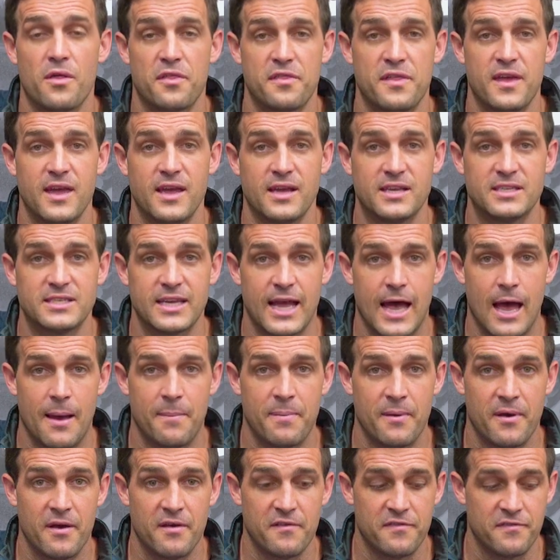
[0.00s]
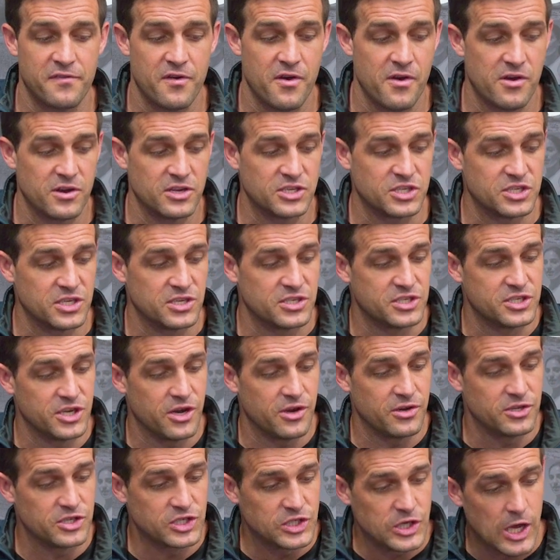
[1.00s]
things upper first.
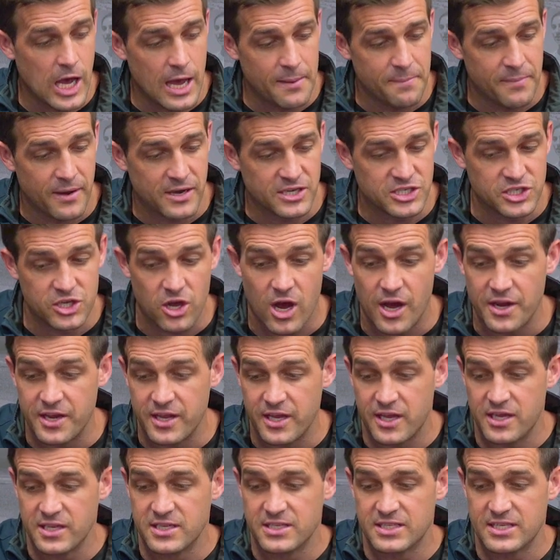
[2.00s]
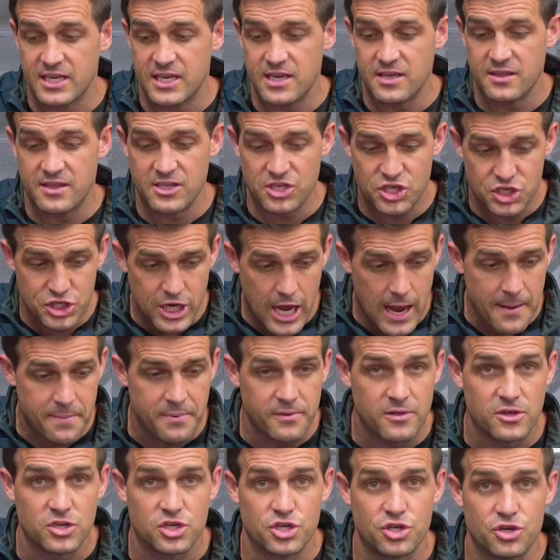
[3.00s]
So side by side, you can see the shape
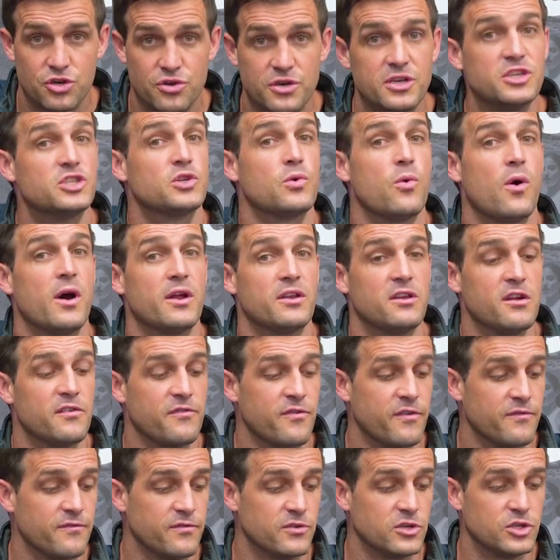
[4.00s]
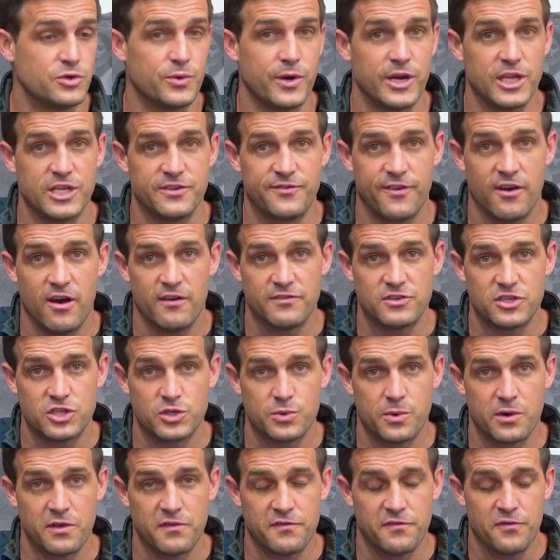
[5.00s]
of this shoe is quite different from 25 to
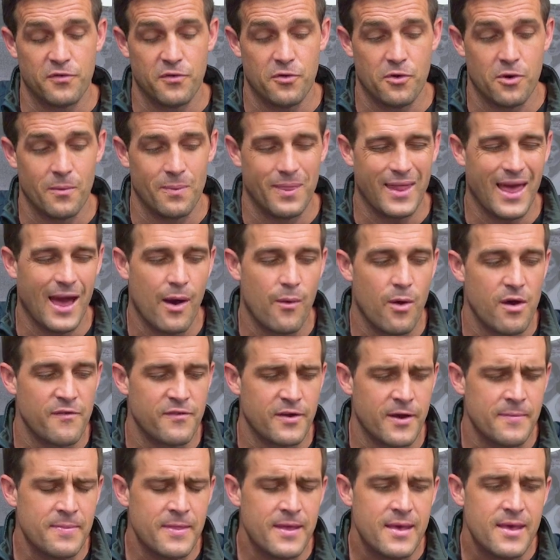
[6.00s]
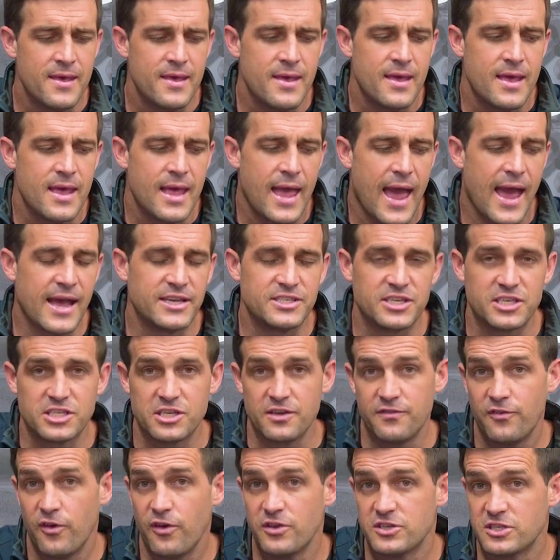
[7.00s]
24. However, Asics
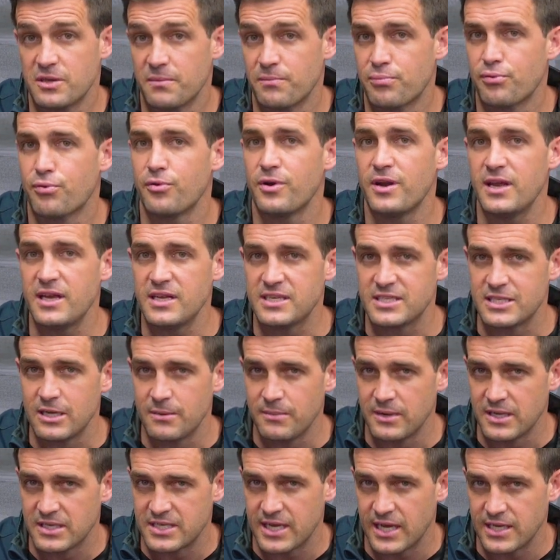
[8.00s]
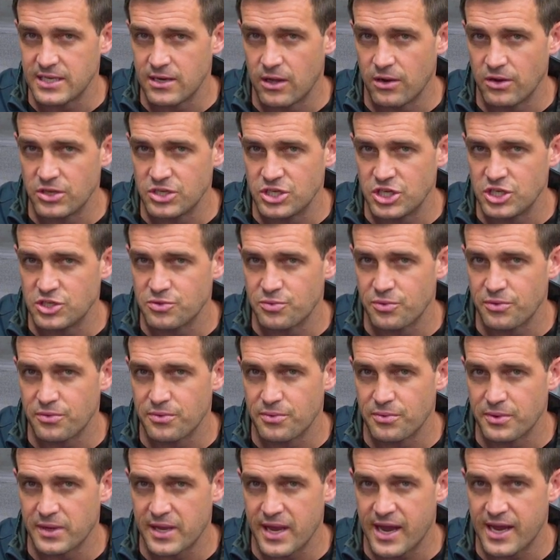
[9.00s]
have used some pretty similar technologies with
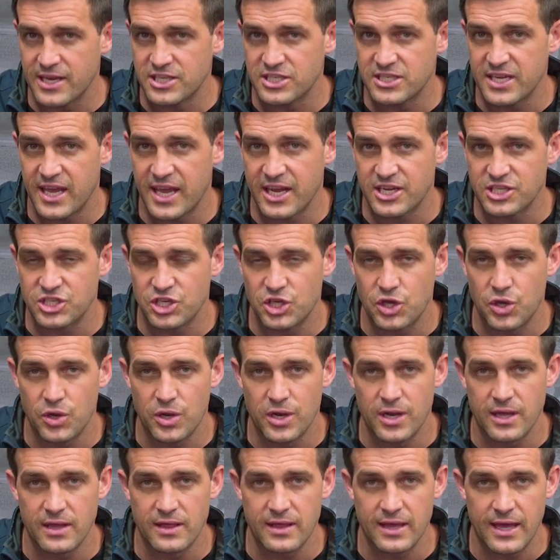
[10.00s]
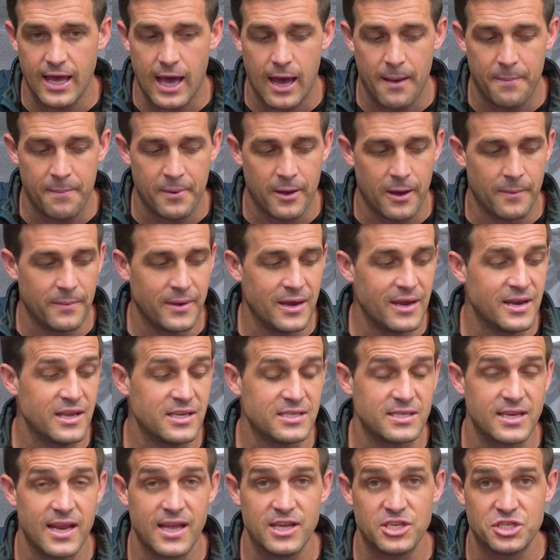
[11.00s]
regards to executing the upper. It
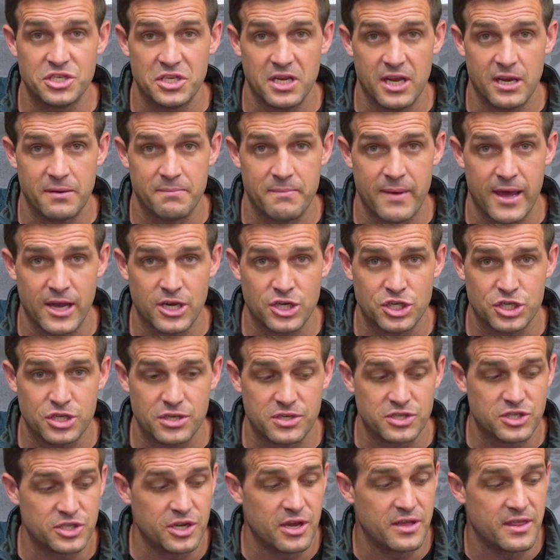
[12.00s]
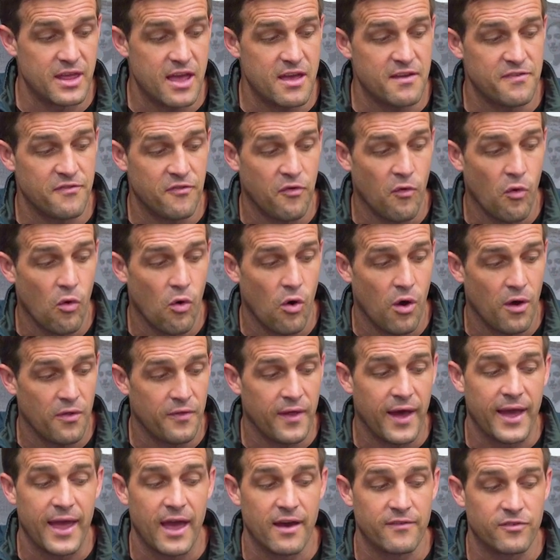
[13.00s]
is an engineered mesh, so therefore
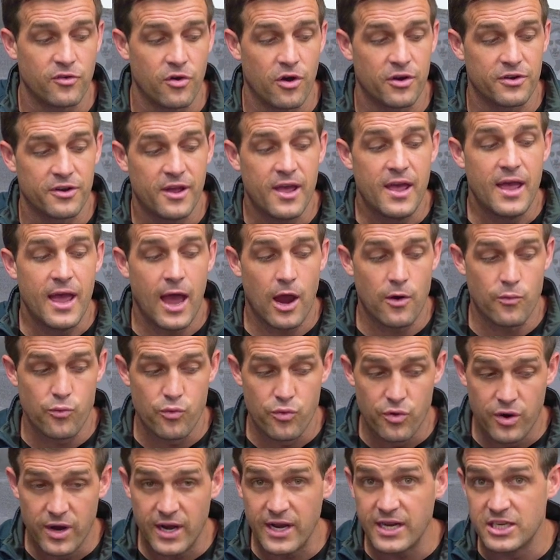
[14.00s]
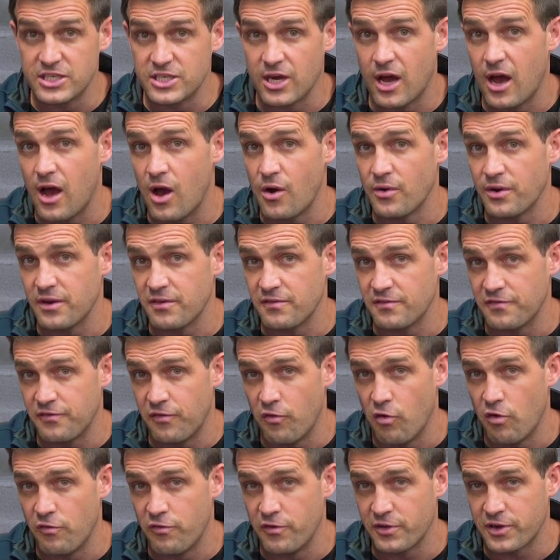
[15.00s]
they have got a really dialed in
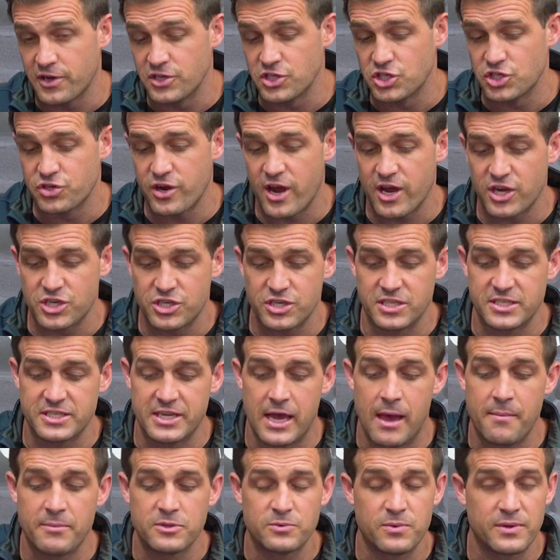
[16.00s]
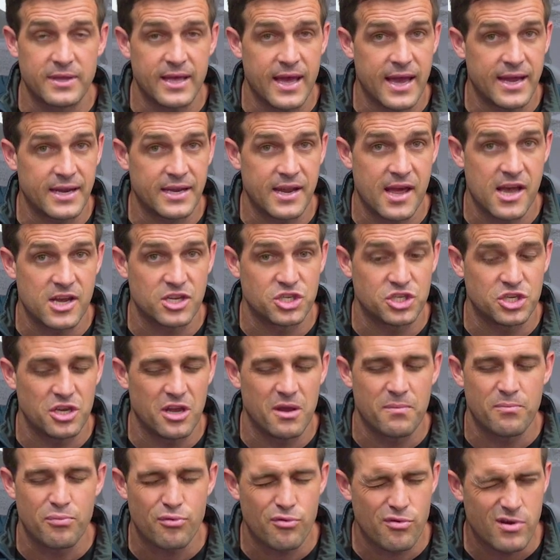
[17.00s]
forefoot construction, same as what they had last
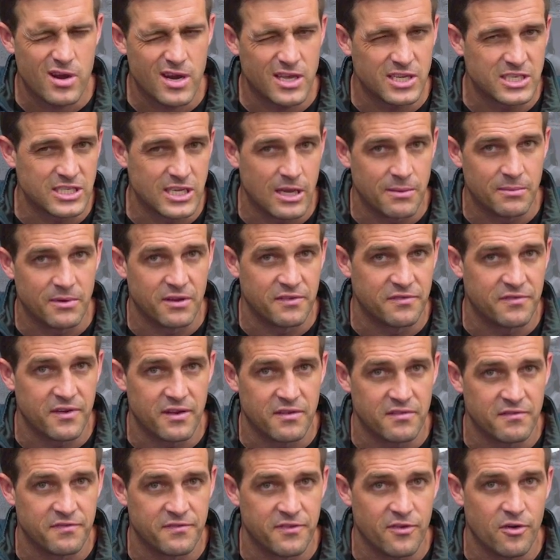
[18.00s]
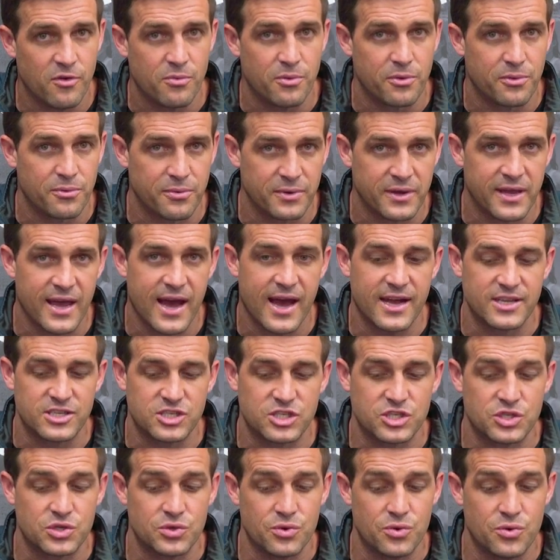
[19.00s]
year. Pretty similar fit and feel with
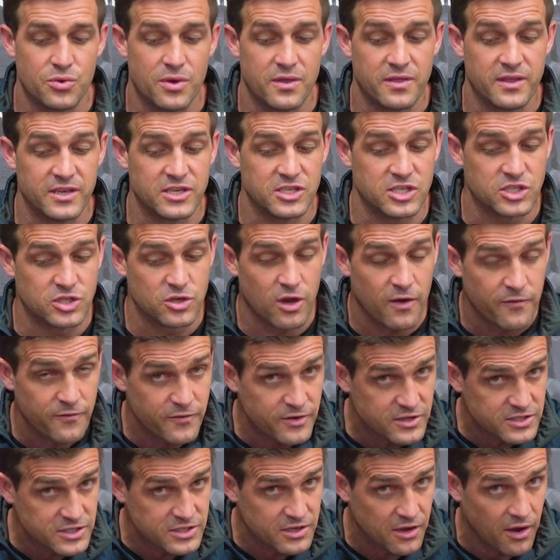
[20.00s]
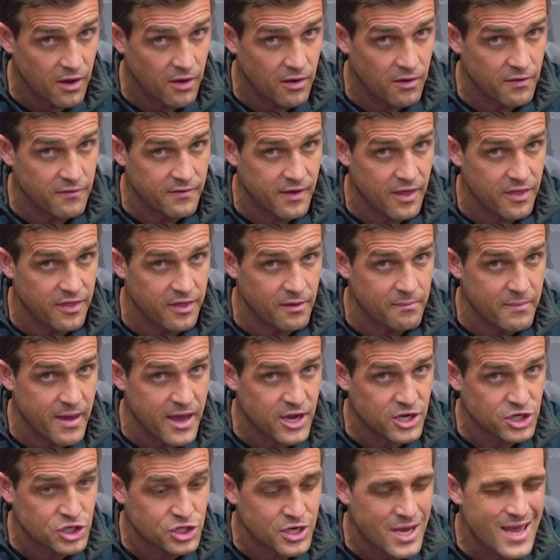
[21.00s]
regards to the softness of the
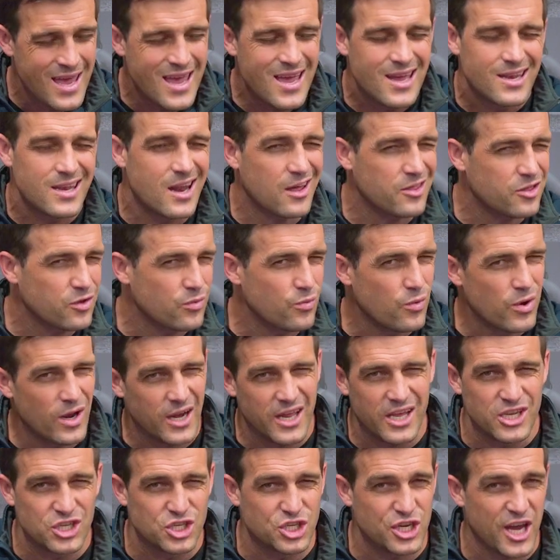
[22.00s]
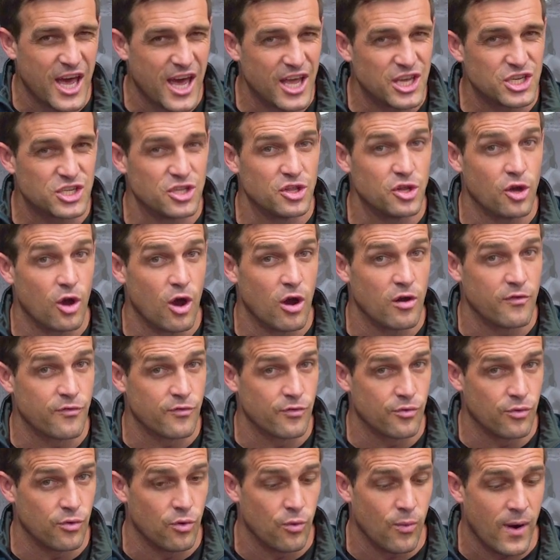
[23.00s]
mesh. Nothing really has changed in the
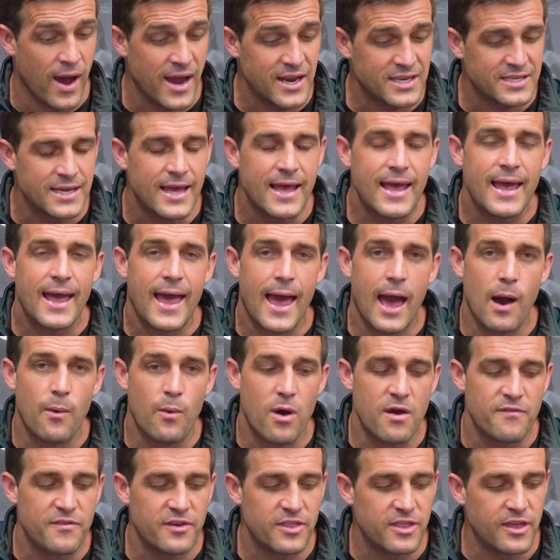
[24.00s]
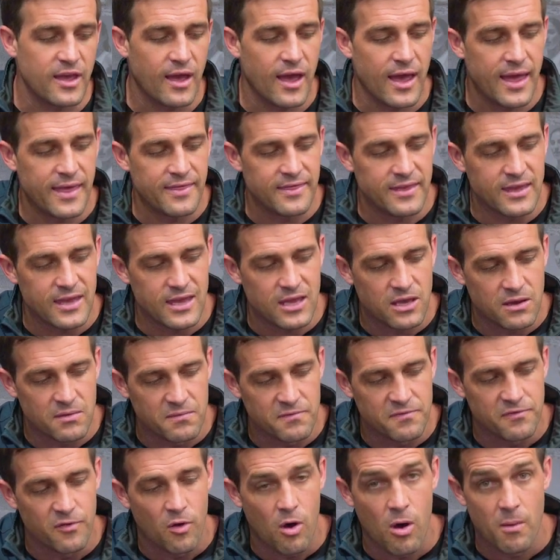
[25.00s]
overall weight. However, the
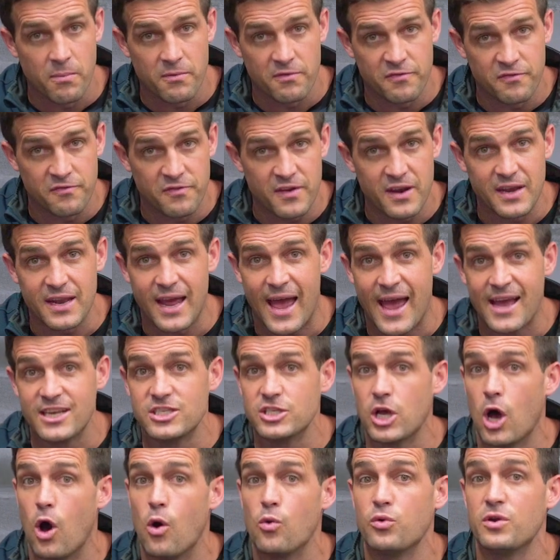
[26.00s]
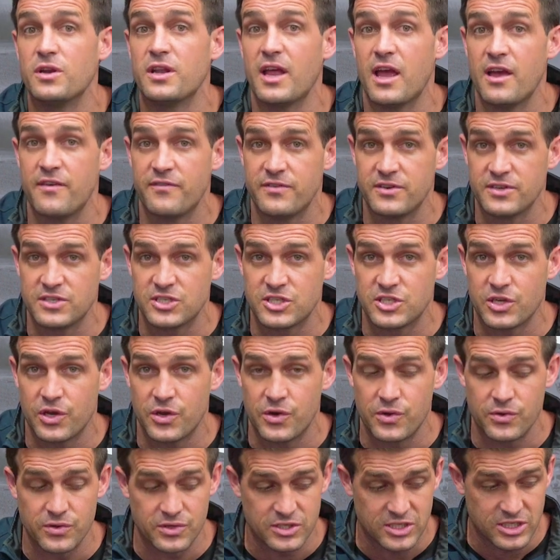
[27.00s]
conformed fit has altered ever
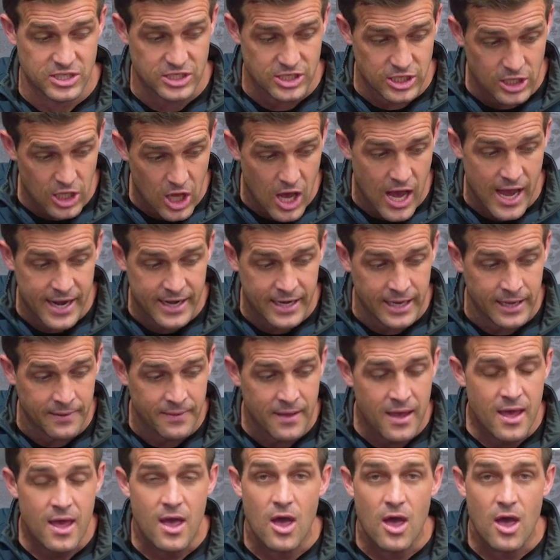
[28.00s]
so slightly.